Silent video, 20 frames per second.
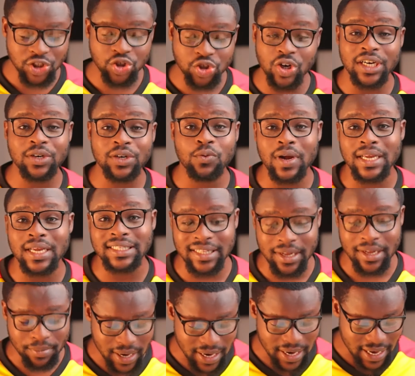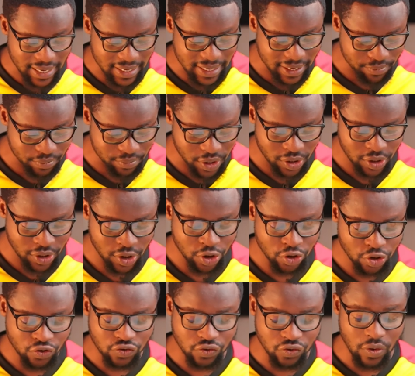joined West Ham Academy
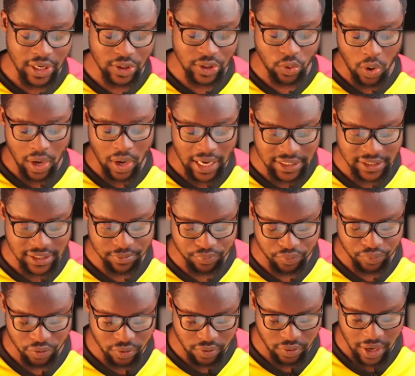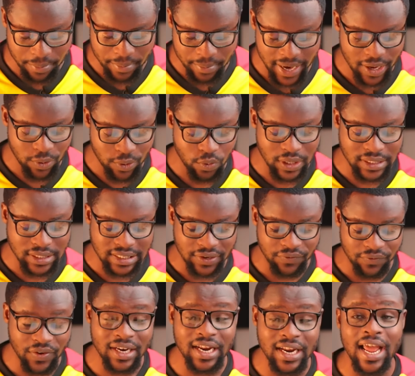through a scholarship program, and was
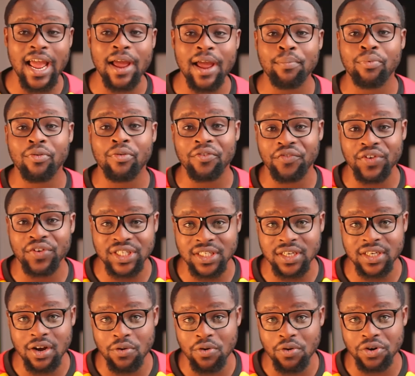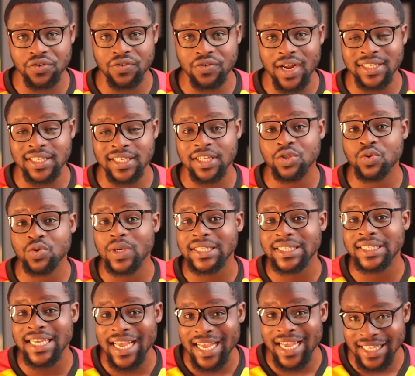given a professional contract in
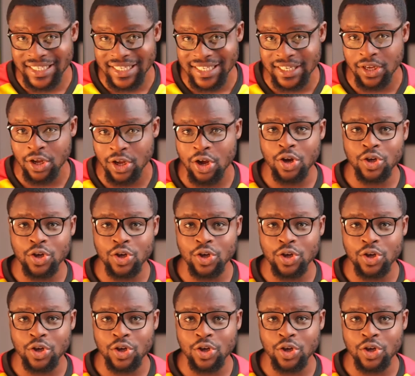2018.